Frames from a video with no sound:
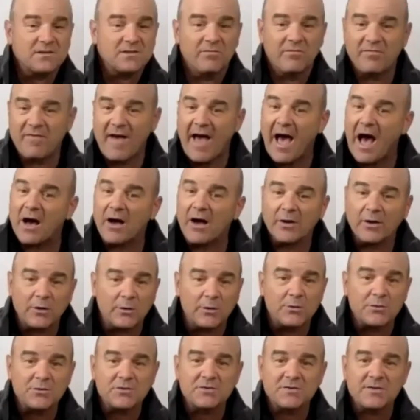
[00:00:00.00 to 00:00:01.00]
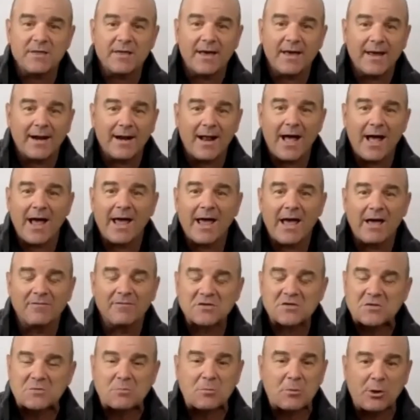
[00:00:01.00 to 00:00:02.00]
values that I have
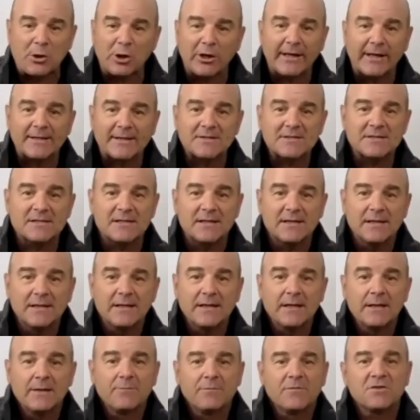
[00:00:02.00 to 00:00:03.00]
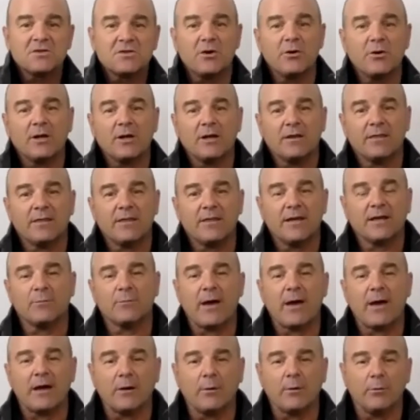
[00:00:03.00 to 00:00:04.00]
experienced. So you think about
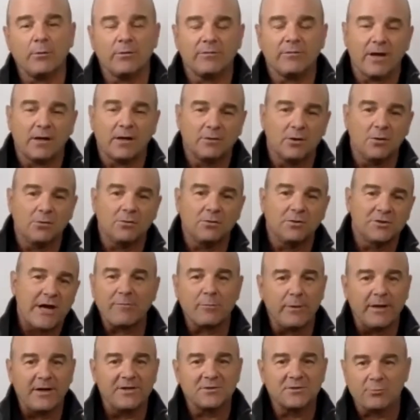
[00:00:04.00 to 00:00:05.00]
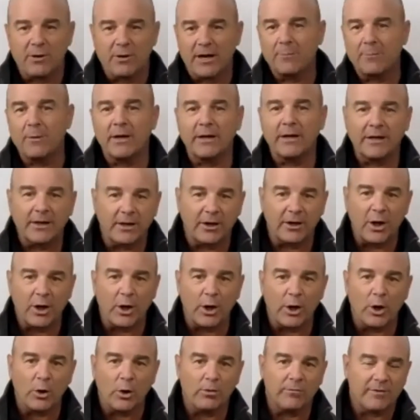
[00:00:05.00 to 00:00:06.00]
it, we've got local chapter meetings where anybody can
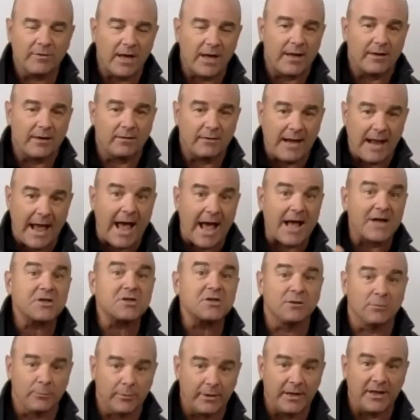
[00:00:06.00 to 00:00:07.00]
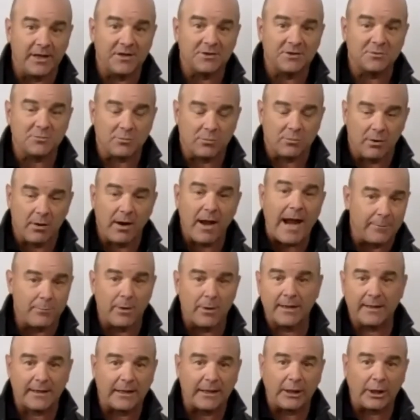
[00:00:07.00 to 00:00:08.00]
go. We've got national meetings where
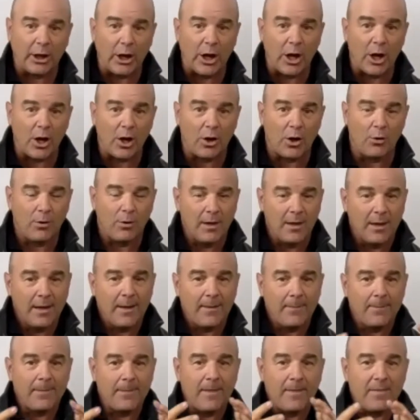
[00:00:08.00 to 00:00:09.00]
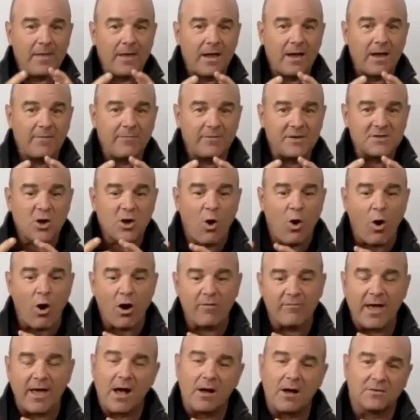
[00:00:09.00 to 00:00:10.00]
anybody can go. And then they have these
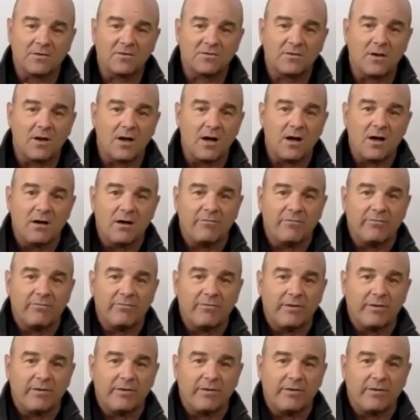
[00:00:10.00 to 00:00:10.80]
carve outs of